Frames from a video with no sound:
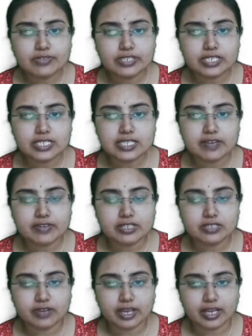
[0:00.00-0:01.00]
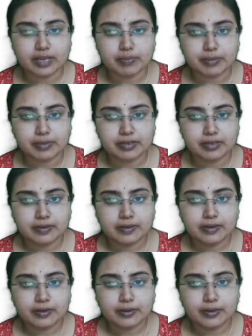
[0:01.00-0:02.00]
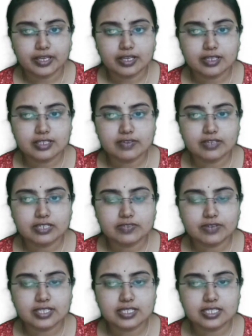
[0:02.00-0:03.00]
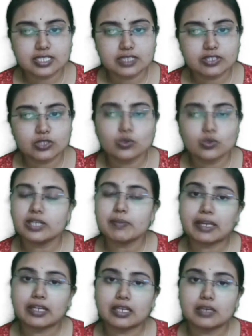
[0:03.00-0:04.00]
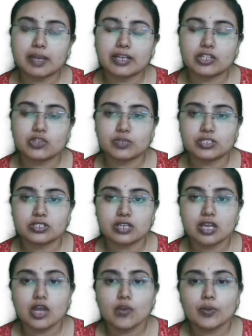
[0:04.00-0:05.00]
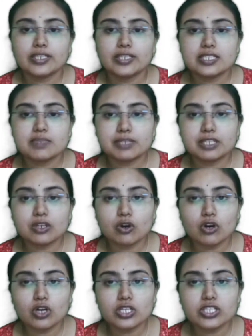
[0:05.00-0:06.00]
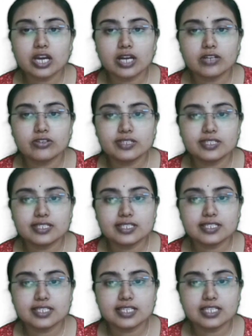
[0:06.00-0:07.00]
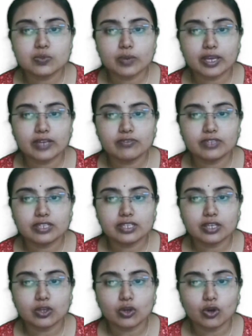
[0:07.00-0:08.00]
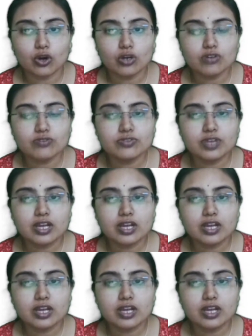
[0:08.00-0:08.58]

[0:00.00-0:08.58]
if it is 75 ml. Okay, 75 cc we do only medical management. When it's beyond 100 cc is when we think of